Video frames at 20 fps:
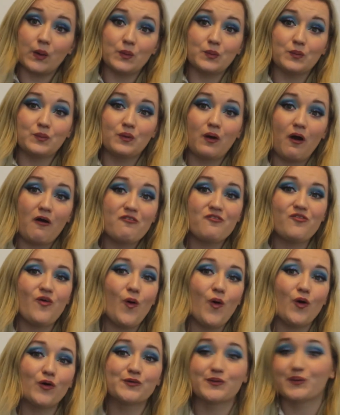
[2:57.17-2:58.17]

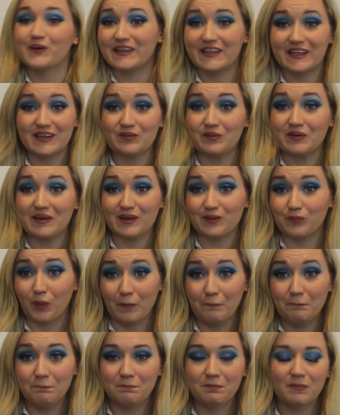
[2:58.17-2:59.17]
for
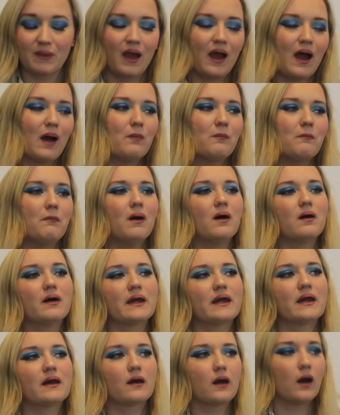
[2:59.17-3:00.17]
2021,
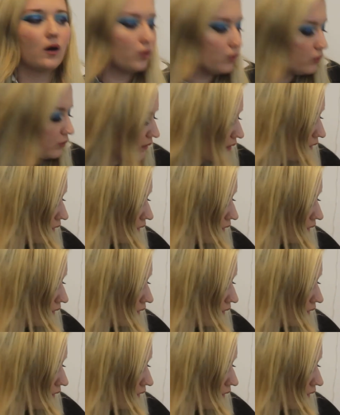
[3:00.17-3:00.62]
my goals